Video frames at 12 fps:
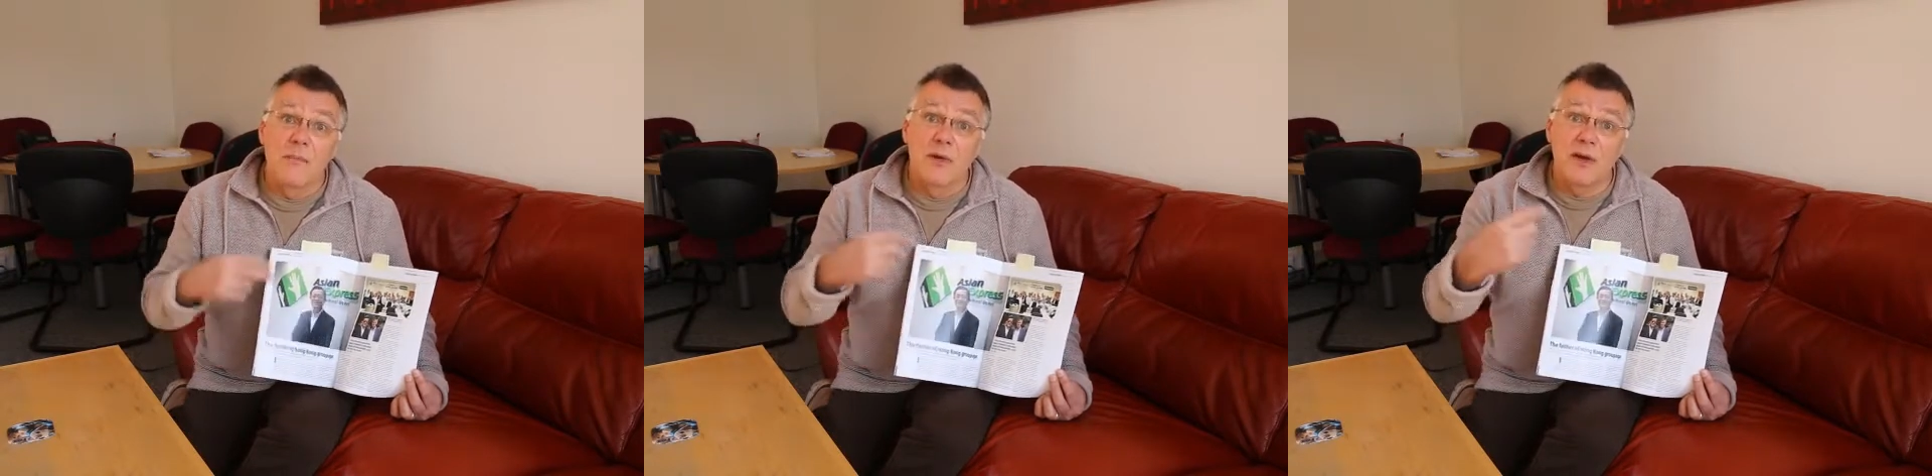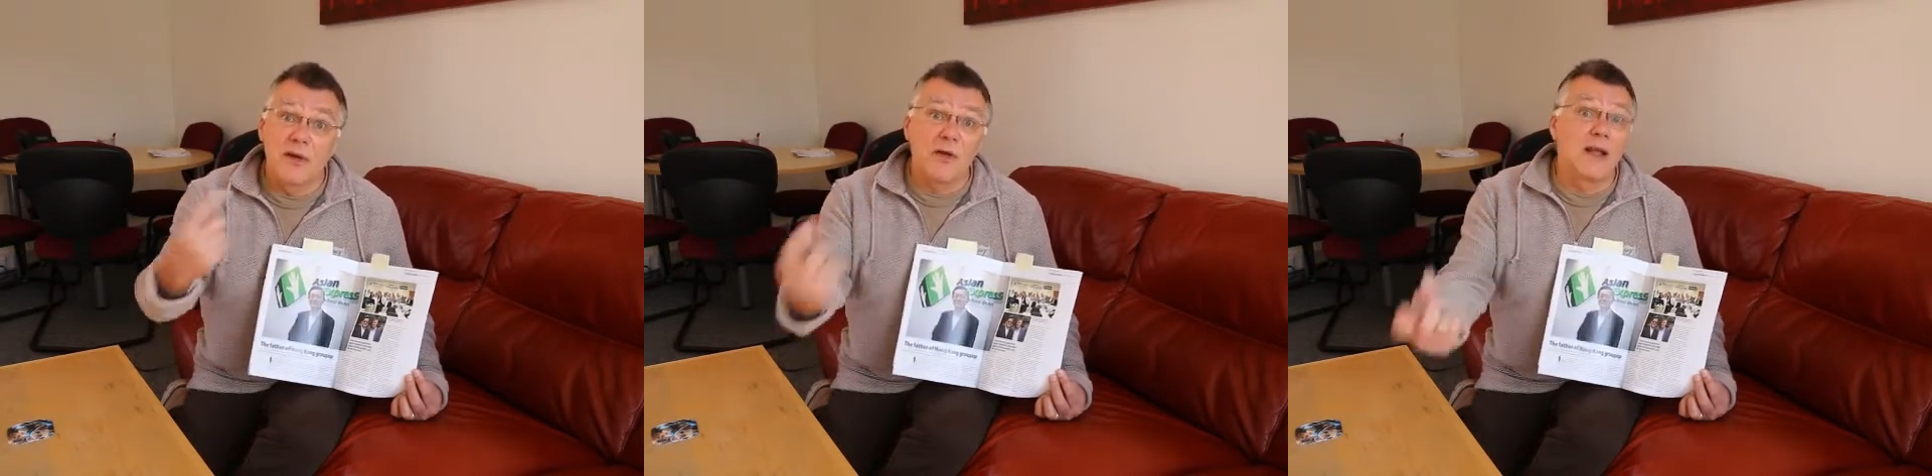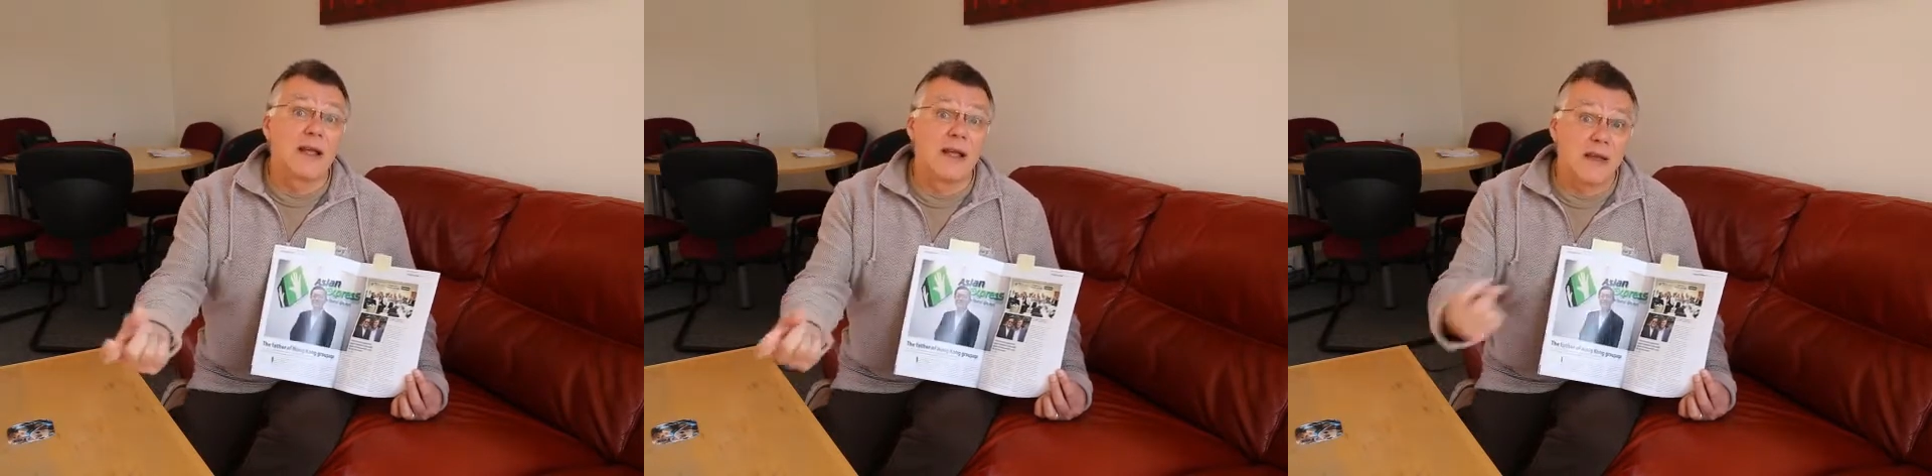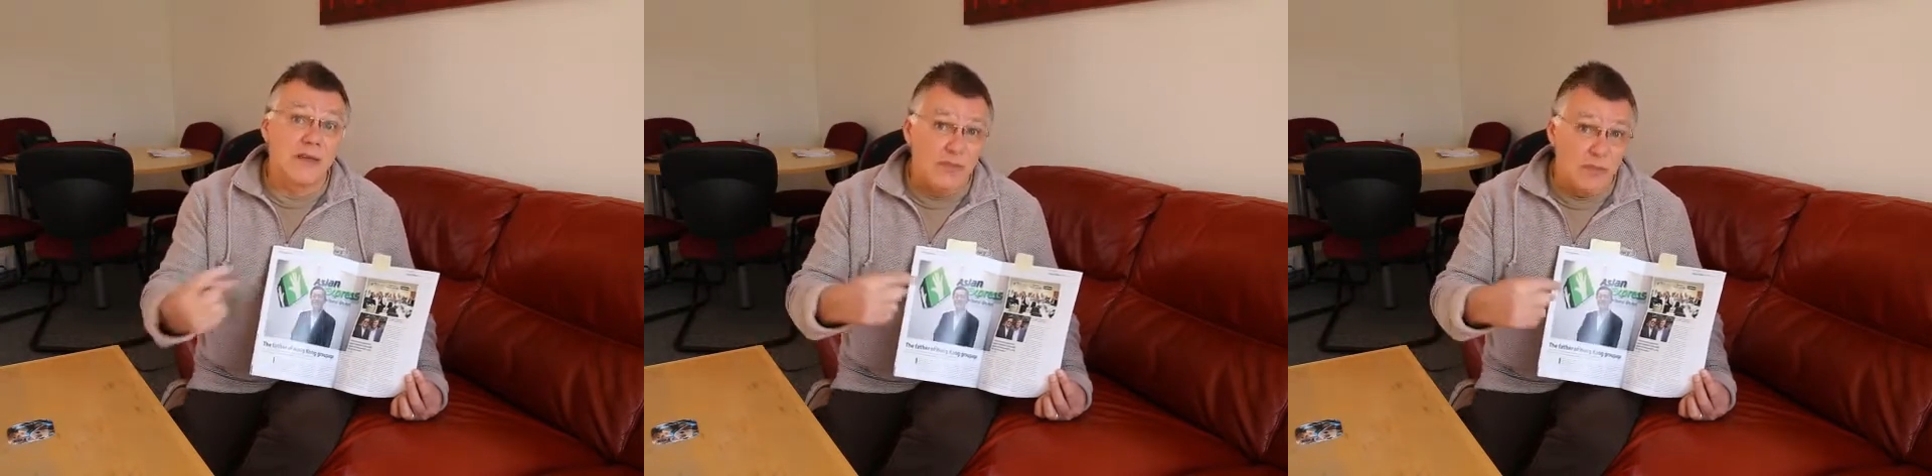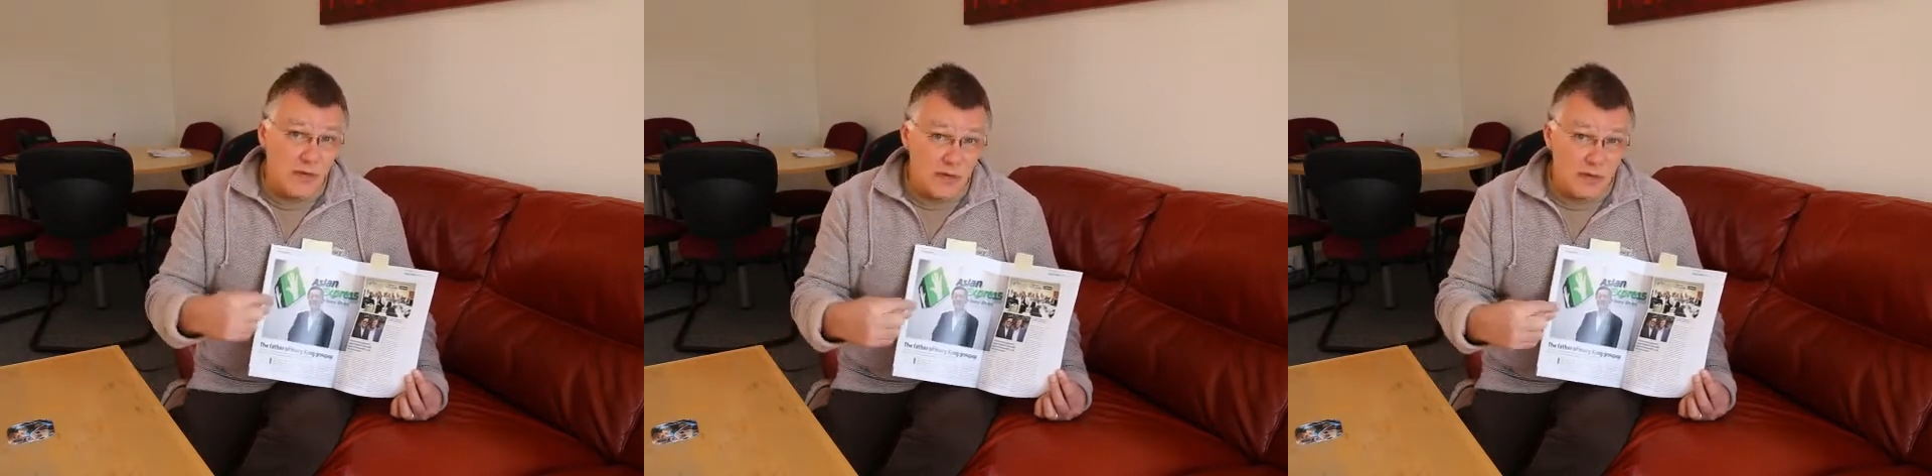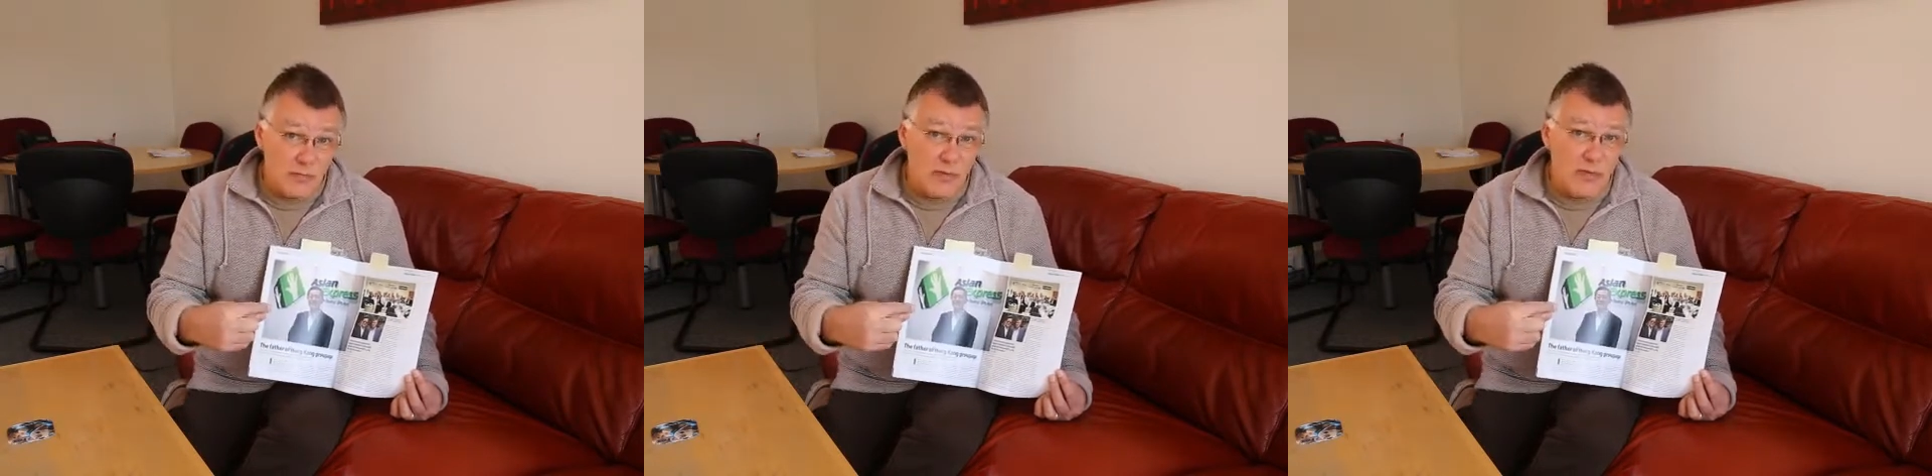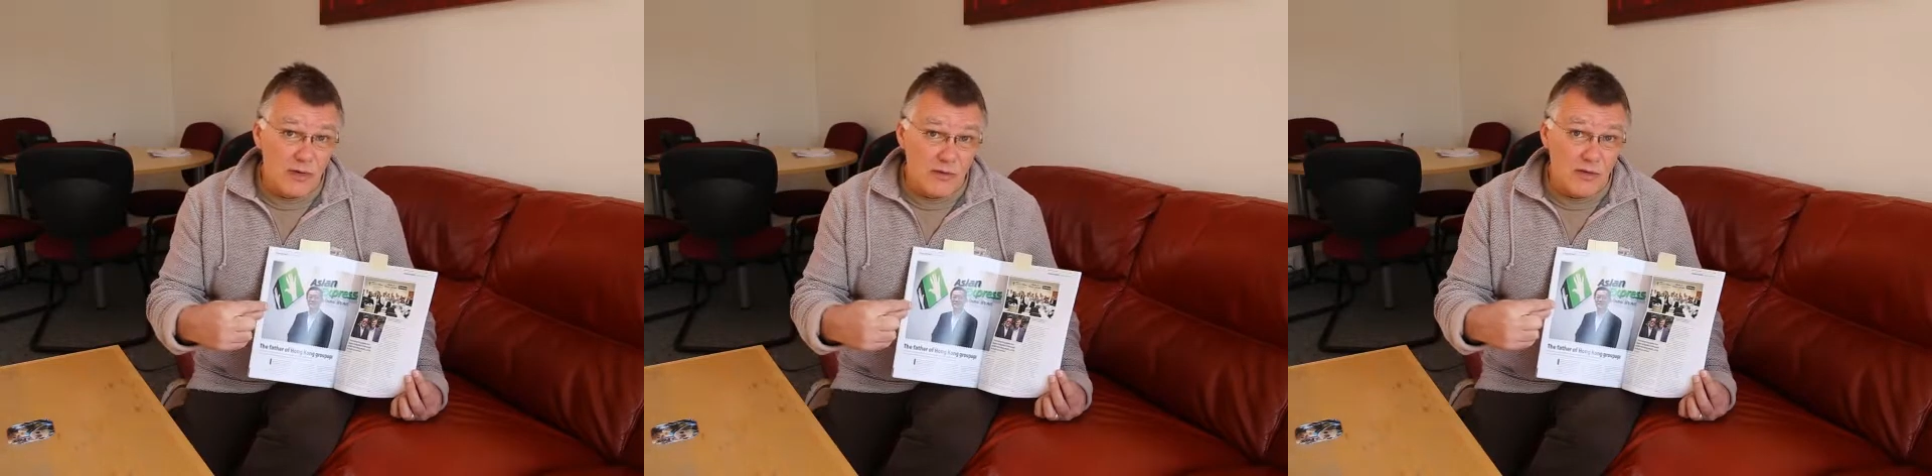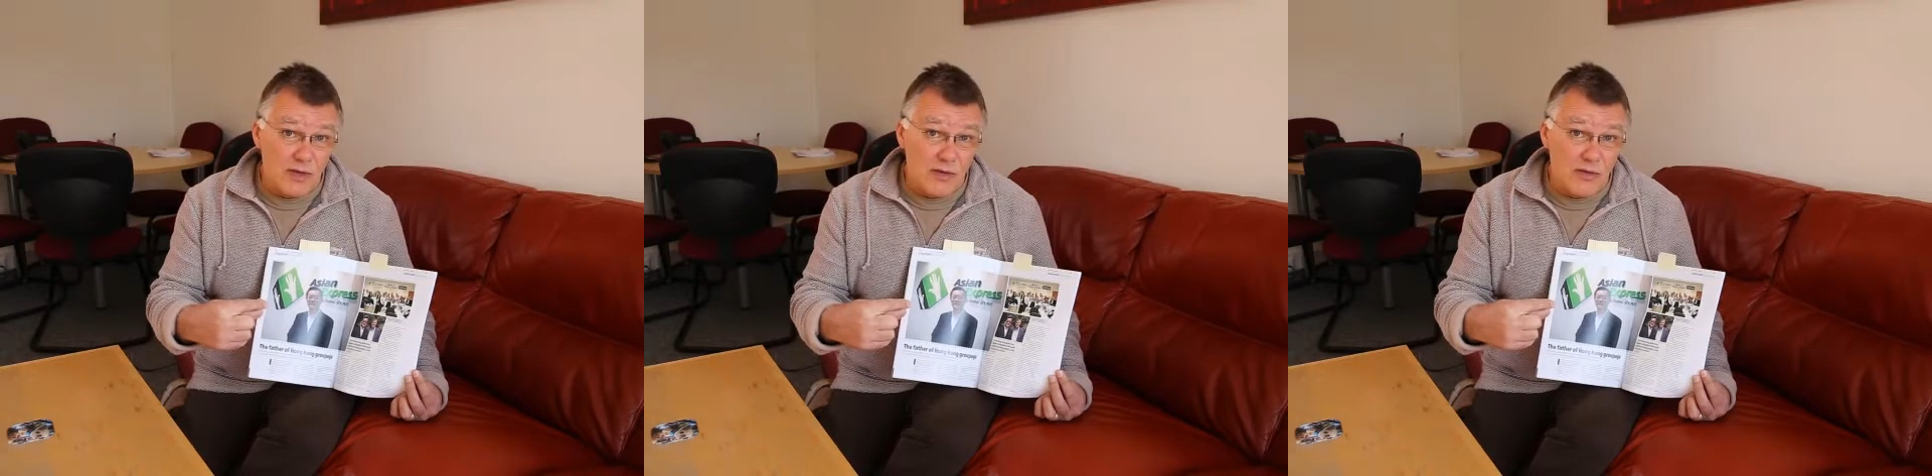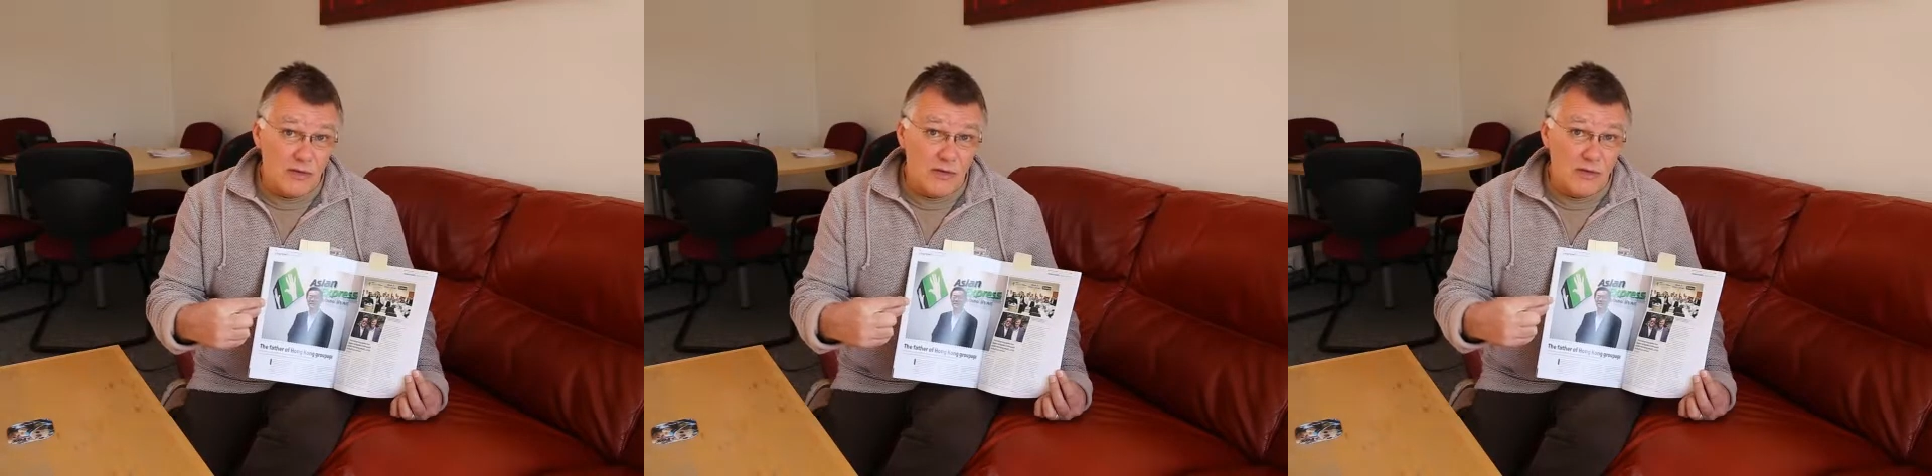but looking at it from the other point of view.